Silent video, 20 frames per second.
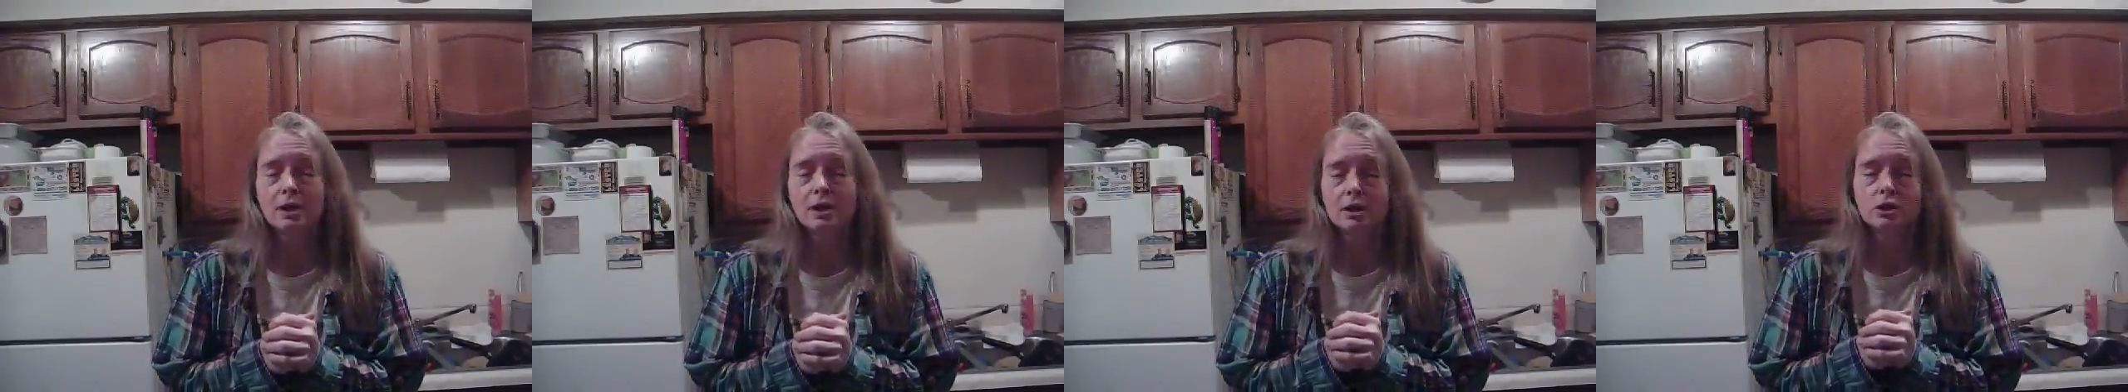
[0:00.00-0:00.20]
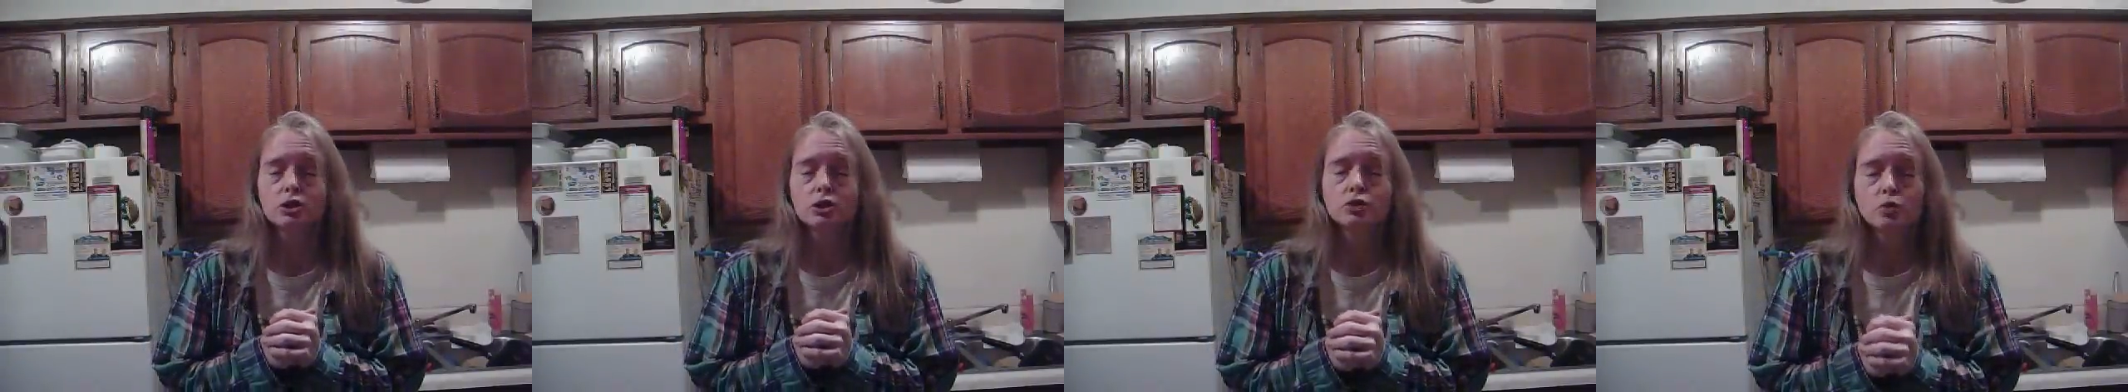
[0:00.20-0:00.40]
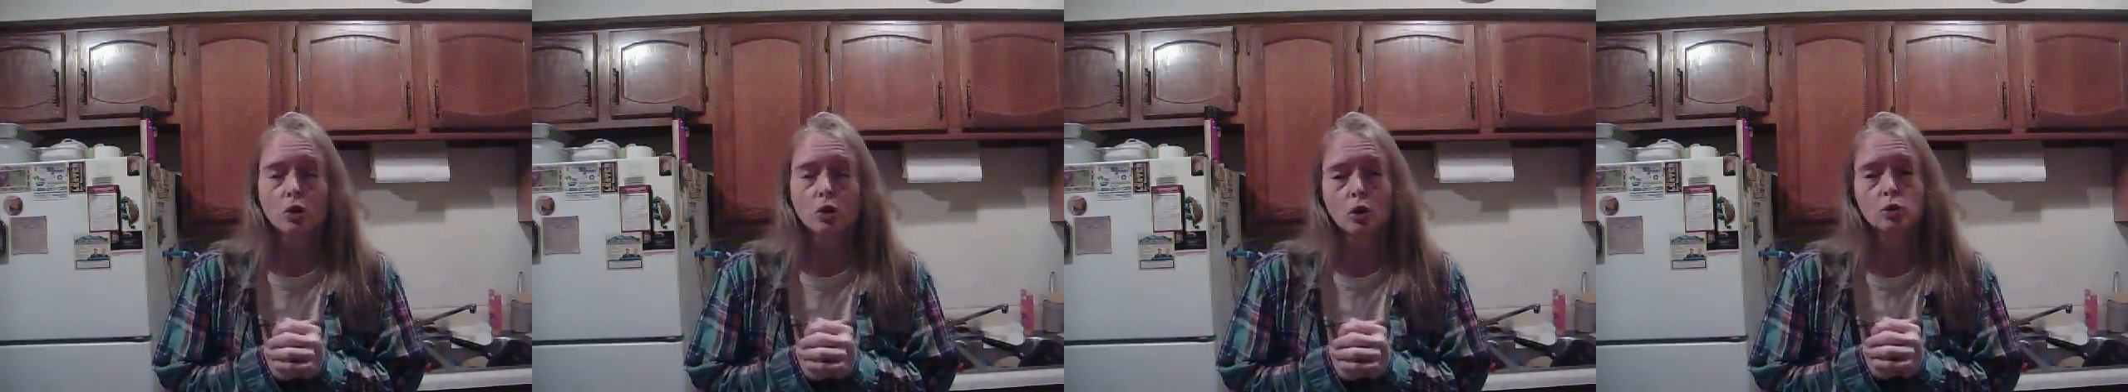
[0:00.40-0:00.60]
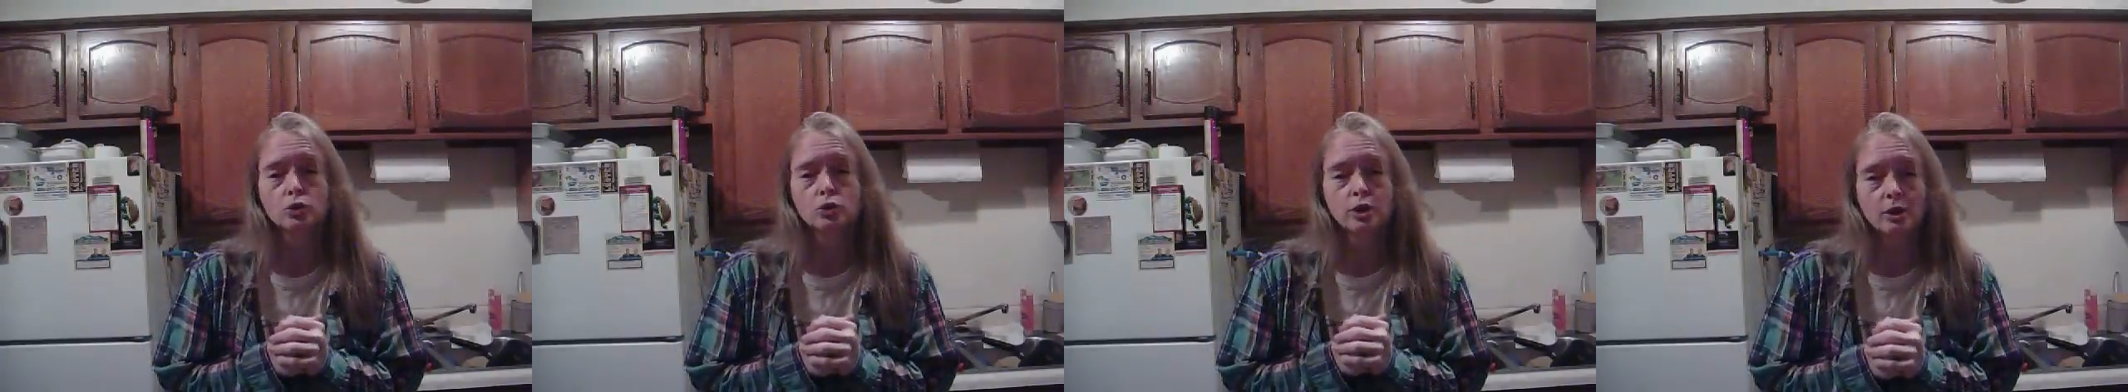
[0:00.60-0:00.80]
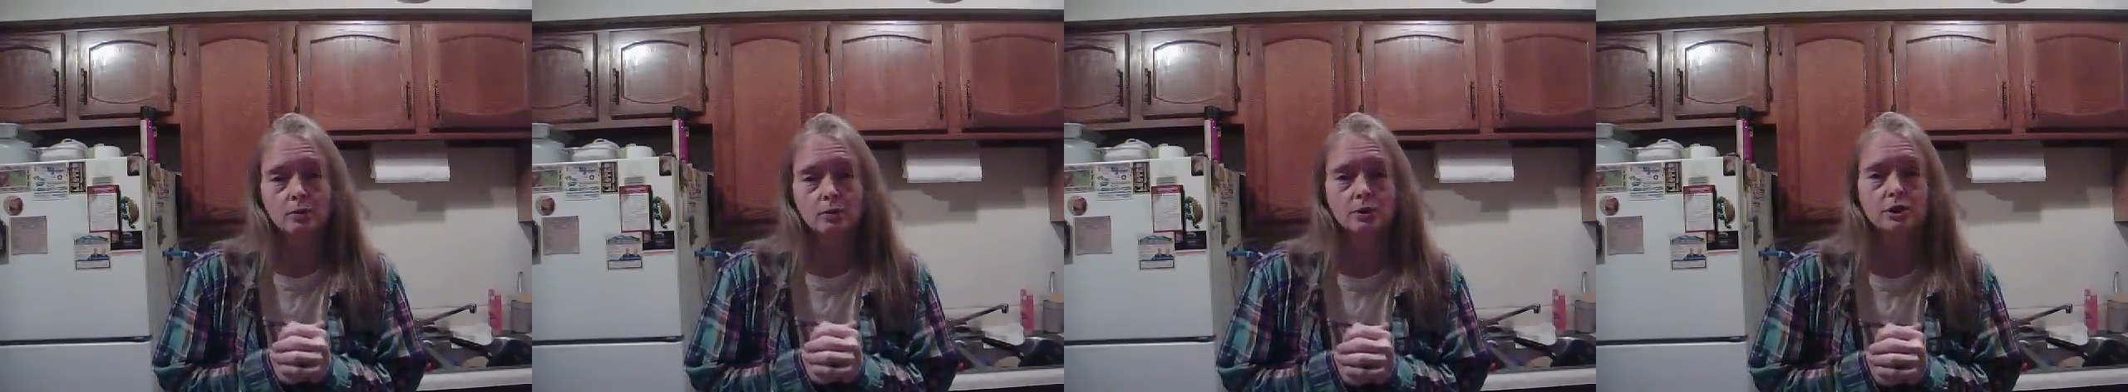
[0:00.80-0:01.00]
biggest
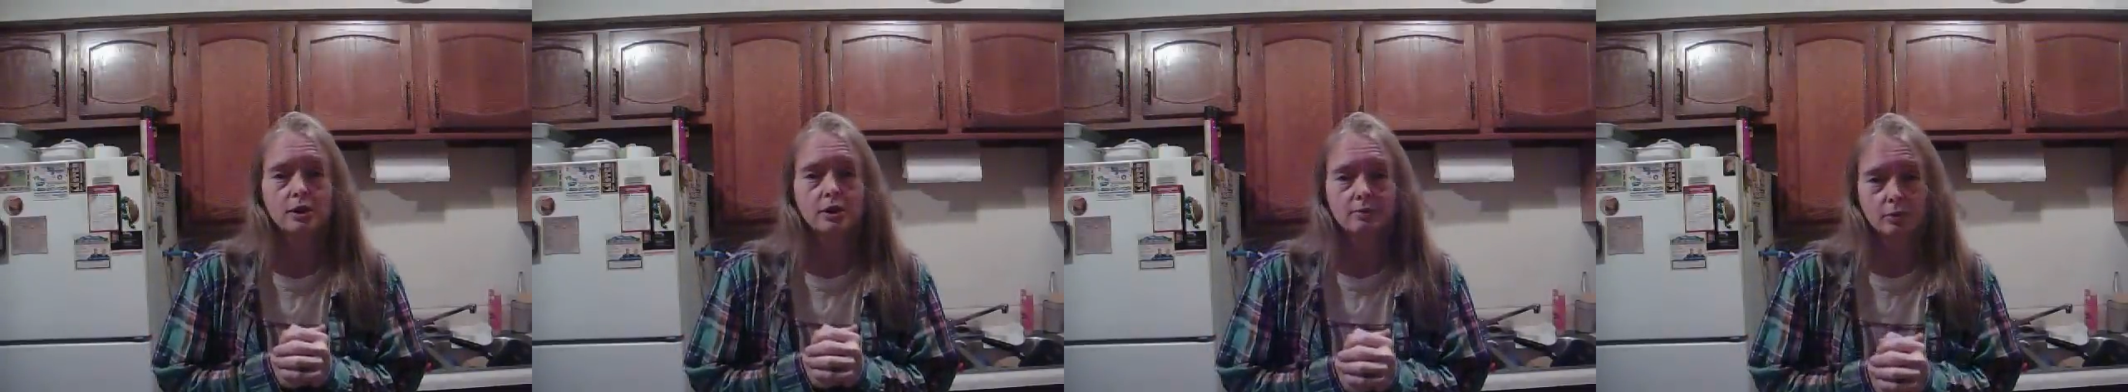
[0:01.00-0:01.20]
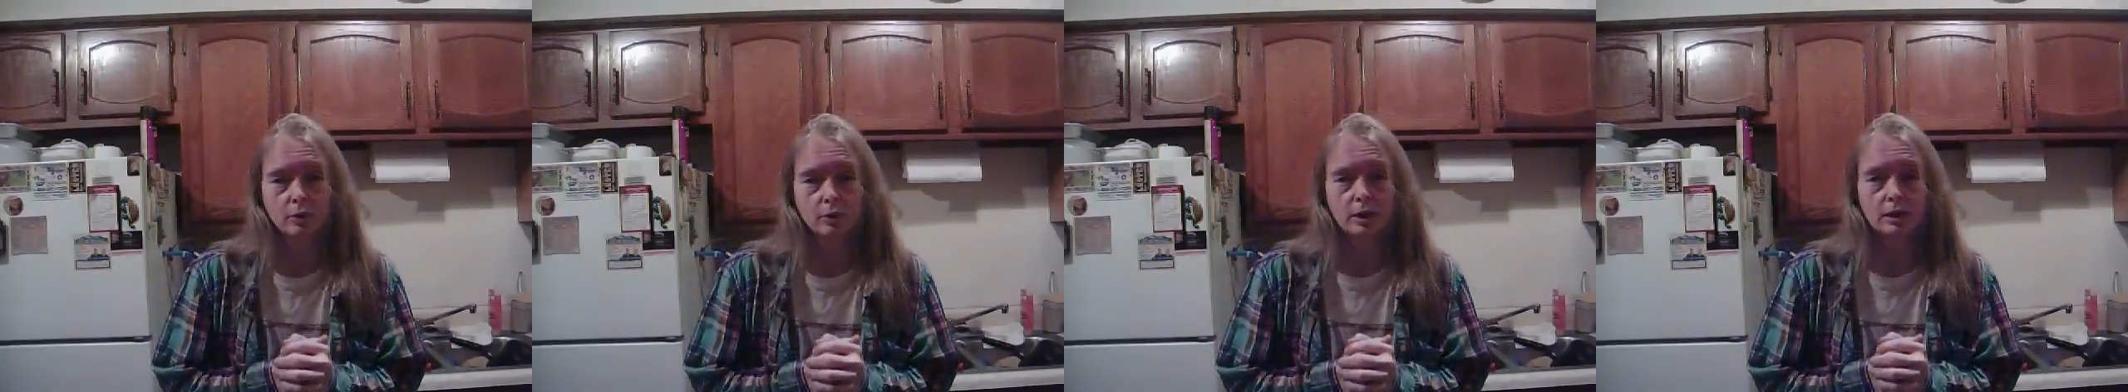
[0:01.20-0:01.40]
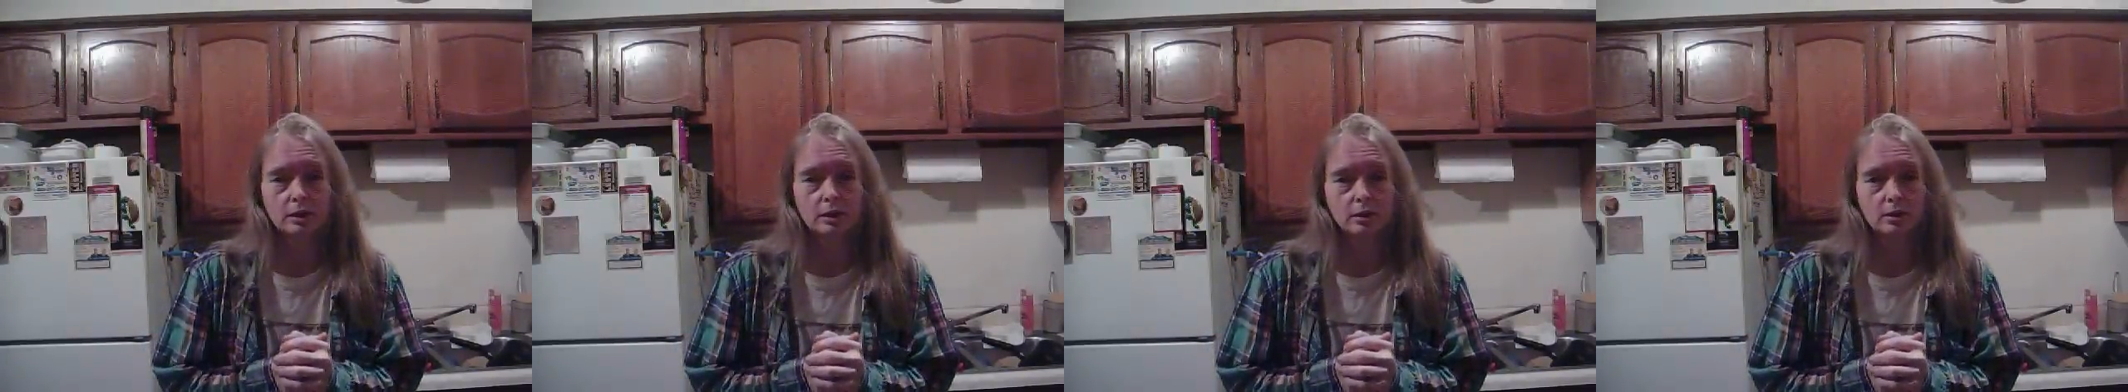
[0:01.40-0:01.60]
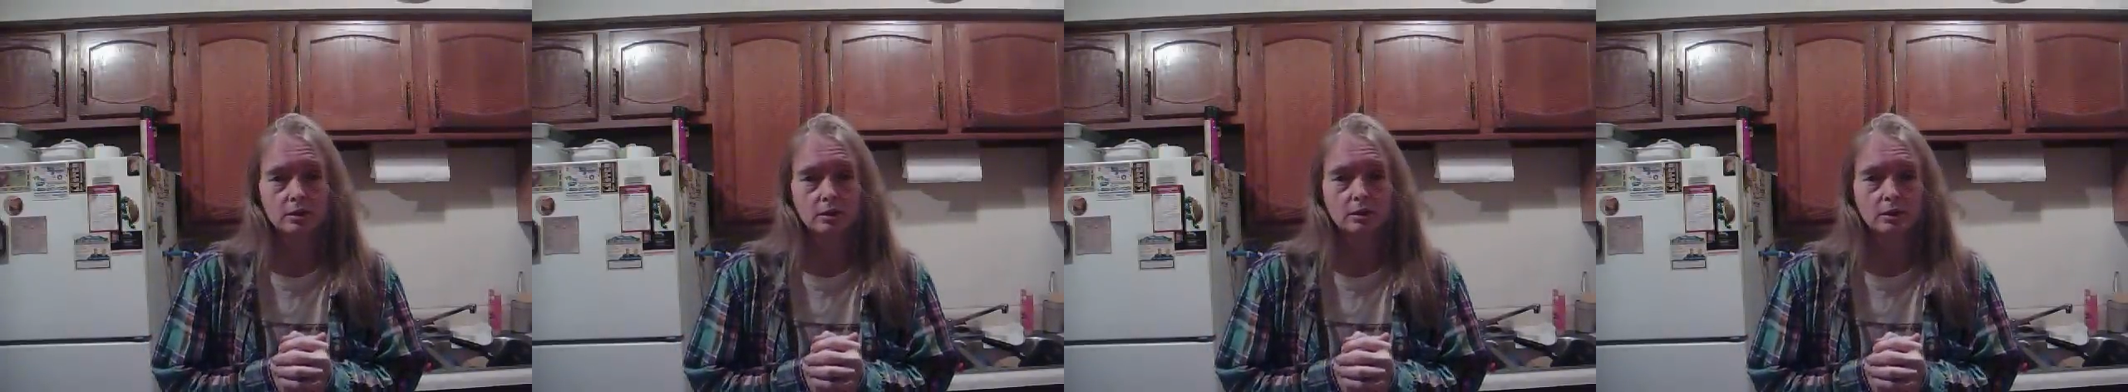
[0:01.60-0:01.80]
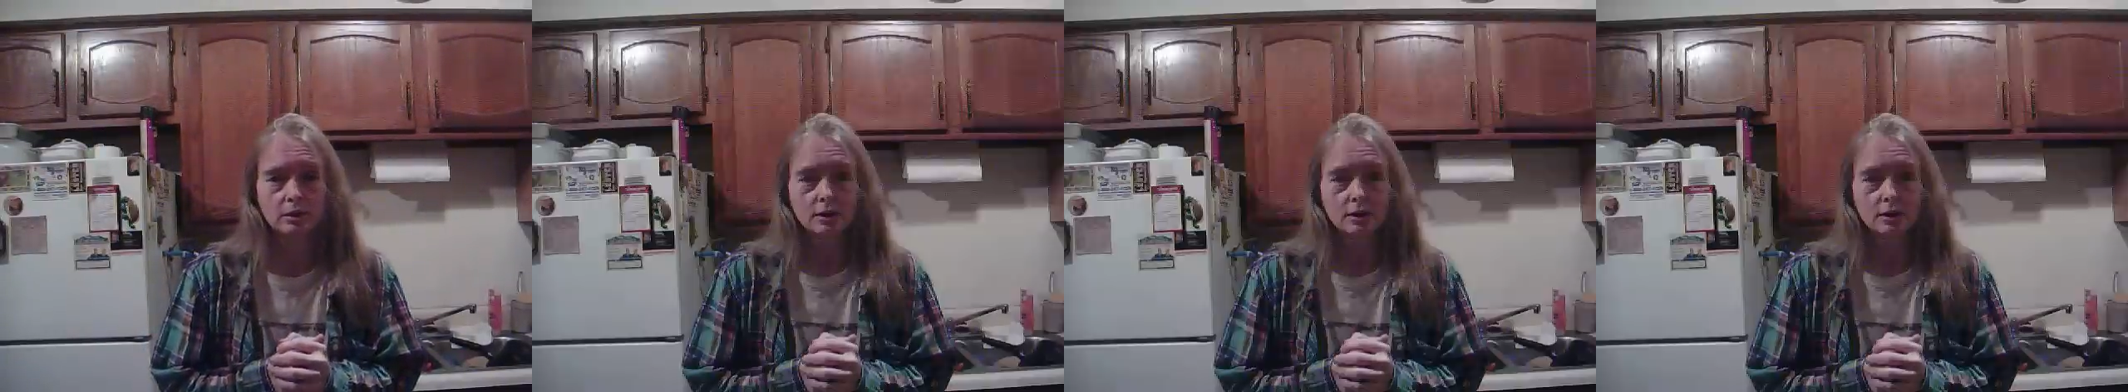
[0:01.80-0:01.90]
roles he was ever in.